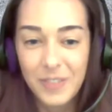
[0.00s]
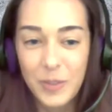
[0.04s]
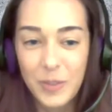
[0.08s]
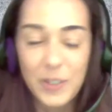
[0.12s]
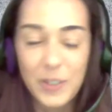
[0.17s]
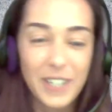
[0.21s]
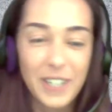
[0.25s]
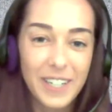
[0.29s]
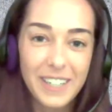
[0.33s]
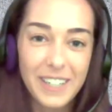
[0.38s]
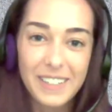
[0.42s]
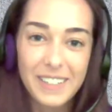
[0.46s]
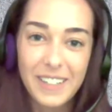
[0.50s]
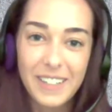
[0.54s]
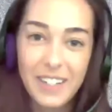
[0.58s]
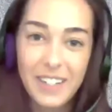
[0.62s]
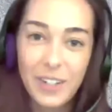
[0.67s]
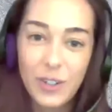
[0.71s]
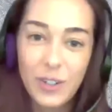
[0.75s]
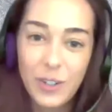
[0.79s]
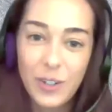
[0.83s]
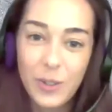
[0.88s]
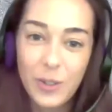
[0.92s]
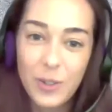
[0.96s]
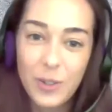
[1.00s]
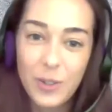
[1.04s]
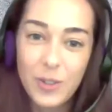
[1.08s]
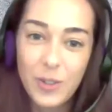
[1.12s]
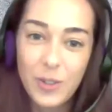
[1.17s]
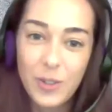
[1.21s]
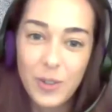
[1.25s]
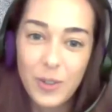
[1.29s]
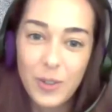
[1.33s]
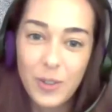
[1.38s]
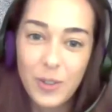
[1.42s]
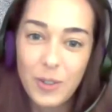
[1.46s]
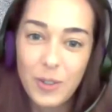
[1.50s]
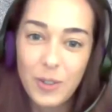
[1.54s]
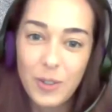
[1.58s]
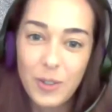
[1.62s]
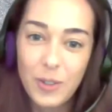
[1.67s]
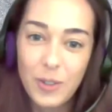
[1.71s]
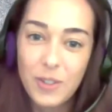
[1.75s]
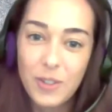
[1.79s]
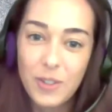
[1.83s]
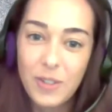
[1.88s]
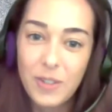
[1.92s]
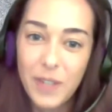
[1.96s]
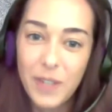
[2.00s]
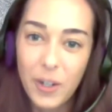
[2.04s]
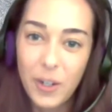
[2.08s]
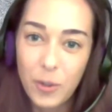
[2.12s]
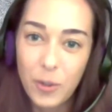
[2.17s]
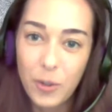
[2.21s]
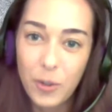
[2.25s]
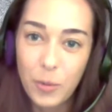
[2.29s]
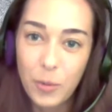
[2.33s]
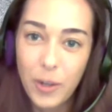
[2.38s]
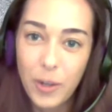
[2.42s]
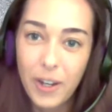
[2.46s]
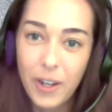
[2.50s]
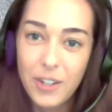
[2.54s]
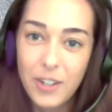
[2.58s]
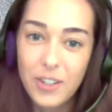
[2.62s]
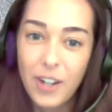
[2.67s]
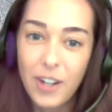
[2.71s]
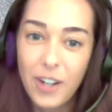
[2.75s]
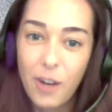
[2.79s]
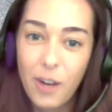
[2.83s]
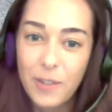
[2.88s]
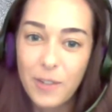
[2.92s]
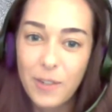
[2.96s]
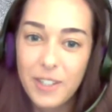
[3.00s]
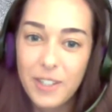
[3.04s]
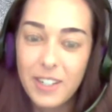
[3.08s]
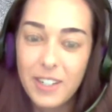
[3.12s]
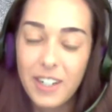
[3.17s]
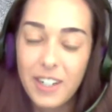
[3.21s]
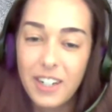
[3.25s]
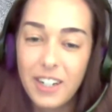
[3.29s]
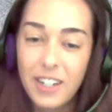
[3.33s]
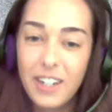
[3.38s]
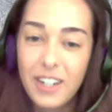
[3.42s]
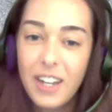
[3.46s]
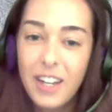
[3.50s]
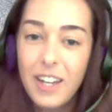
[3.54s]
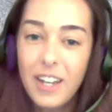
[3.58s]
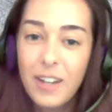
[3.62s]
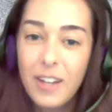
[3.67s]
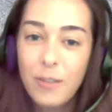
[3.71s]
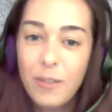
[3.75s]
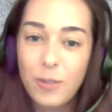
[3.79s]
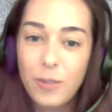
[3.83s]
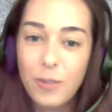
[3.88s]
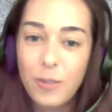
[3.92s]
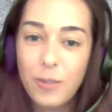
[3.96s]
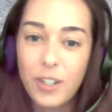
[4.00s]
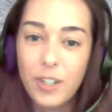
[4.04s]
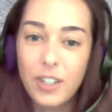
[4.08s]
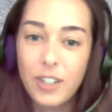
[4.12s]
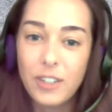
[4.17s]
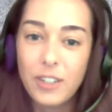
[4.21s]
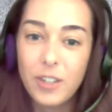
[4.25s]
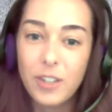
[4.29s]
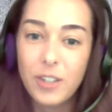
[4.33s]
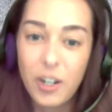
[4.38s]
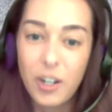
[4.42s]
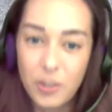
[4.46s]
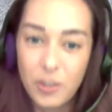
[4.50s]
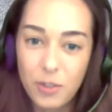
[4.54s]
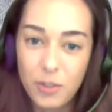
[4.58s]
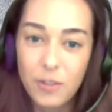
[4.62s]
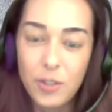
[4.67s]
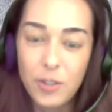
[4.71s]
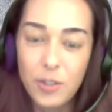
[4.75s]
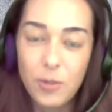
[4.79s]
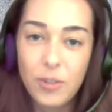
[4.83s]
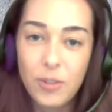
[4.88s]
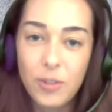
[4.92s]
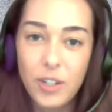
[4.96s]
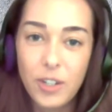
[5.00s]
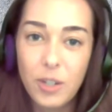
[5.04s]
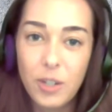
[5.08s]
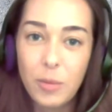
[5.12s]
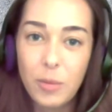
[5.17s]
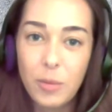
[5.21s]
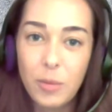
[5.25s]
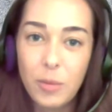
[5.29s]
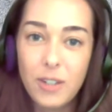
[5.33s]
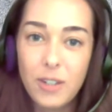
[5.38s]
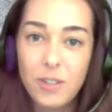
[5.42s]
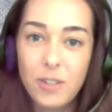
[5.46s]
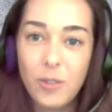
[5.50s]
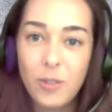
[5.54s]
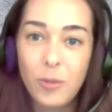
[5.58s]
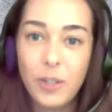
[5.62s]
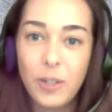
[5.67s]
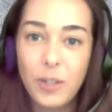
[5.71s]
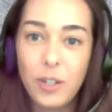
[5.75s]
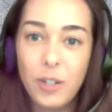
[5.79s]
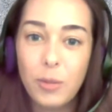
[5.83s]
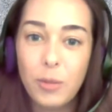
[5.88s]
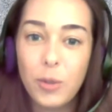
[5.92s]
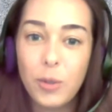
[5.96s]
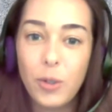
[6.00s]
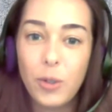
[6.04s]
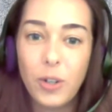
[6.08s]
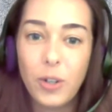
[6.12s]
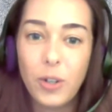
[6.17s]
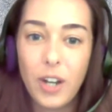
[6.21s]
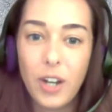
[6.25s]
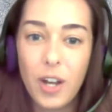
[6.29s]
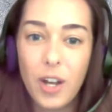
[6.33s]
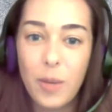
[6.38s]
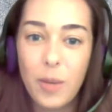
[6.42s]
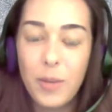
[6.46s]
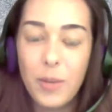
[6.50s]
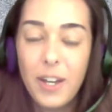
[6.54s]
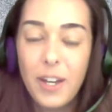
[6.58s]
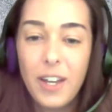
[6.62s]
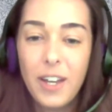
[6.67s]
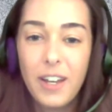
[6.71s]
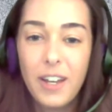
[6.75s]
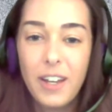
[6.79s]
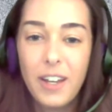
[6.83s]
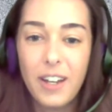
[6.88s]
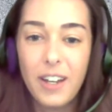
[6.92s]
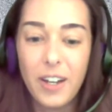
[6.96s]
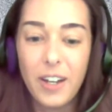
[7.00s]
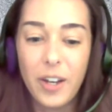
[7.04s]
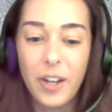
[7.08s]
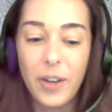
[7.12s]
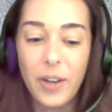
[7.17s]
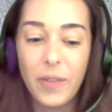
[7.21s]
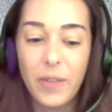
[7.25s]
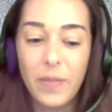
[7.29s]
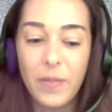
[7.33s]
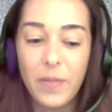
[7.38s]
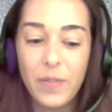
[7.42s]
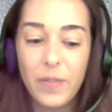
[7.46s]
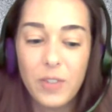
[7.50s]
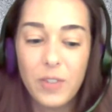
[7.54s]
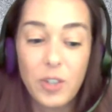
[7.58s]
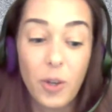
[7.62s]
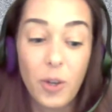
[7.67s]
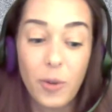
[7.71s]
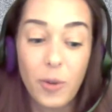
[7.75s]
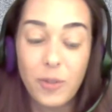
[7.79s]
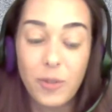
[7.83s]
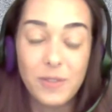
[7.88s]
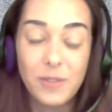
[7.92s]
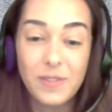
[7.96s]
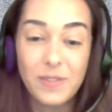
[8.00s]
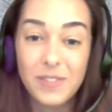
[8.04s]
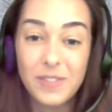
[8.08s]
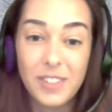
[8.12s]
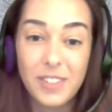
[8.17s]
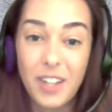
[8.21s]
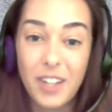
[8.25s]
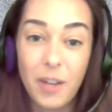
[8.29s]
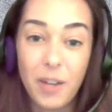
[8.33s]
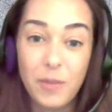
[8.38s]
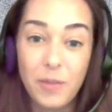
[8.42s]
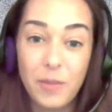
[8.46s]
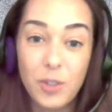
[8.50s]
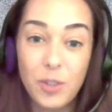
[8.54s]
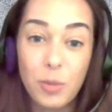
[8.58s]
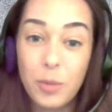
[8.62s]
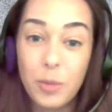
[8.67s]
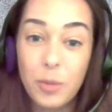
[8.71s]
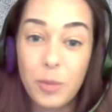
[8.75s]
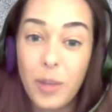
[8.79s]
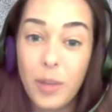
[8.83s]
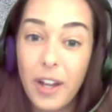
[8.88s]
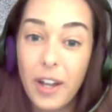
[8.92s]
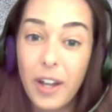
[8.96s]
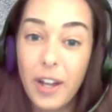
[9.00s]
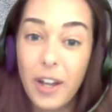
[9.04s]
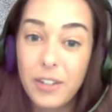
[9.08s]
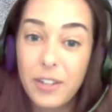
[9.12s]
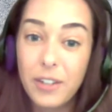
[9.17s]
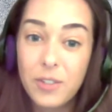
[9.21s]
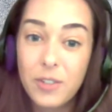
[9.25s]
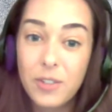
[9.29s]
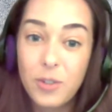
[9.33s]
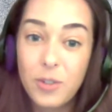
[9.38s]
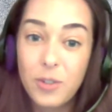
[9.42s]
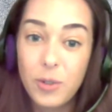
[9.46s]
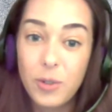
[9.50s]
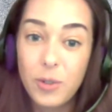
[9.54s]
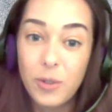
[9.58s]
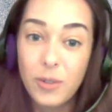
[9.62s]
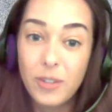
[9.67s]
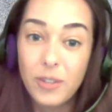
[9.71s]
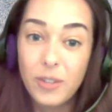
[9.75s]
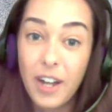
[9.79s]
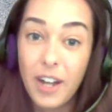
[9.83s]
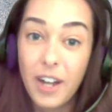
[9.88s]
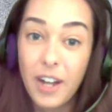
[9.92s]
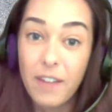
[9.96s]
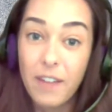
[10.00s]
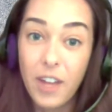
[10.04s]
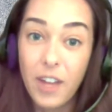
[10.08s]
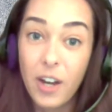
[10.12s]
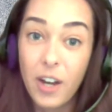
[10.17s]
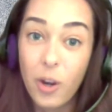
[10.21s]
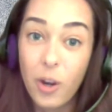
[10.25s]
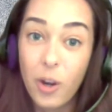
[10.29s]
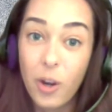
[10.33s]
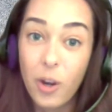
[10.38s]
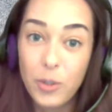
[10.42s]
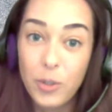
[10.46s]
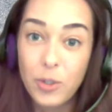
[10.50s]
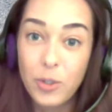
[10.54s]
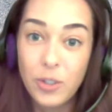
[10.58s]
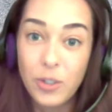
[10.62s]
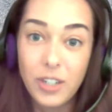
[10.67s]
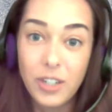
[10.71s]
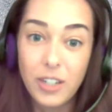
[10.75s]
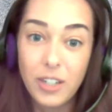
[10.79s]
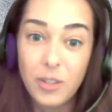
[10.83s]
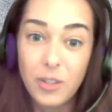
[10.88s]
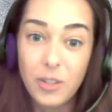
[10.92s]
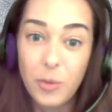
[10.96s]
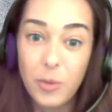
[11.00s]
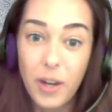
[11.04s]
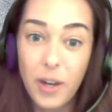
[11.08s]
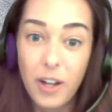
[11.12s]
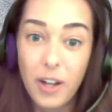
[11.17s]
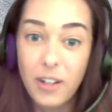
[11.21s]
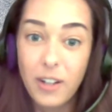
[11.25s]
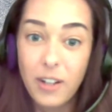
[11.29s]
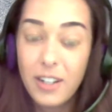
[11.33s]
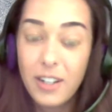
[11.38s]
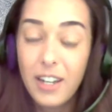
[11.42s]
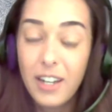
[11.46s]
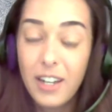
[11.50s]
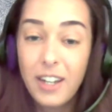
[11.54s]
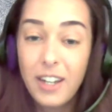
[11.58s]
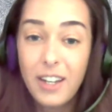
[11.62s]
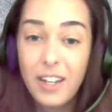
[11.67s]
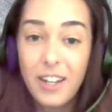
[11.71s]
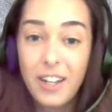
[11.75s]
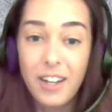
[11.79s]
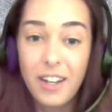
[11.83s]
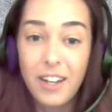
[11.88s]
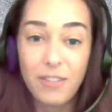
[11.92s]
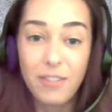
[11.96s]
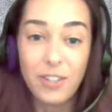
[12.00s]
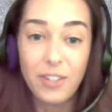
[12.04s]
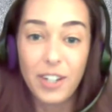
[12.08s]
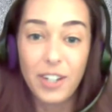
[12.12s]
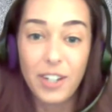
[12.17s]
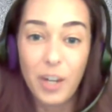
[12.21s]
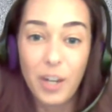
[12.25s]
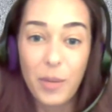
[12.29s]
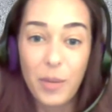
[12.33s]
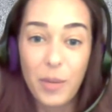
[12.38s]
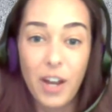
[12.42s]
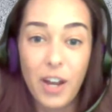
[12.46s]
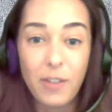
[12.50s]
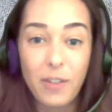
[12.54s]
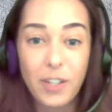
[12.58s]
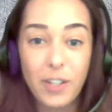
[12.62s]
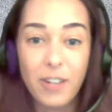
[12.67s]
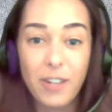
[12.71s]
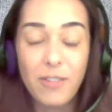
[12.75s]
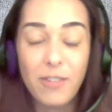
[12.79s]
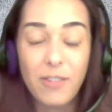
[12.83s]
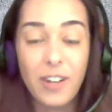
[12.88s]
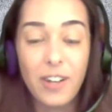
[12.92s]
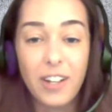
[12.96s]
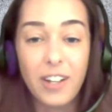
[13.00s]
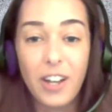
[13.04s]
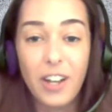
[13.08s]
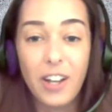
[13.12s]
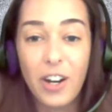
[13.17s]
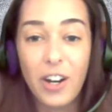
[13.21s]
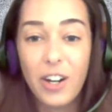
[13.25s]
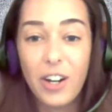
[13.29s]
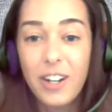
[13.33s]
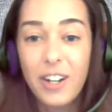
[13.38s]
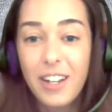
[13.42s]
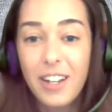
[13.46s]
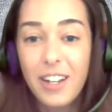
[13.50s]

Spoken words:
I'll go to UT Medical Branch in Galveston for a Doctor of Physical Therapy. It's a 3-year program. So I'm super blessed to have that opportunity as well. I feel like I'm going to have a lot of fun there.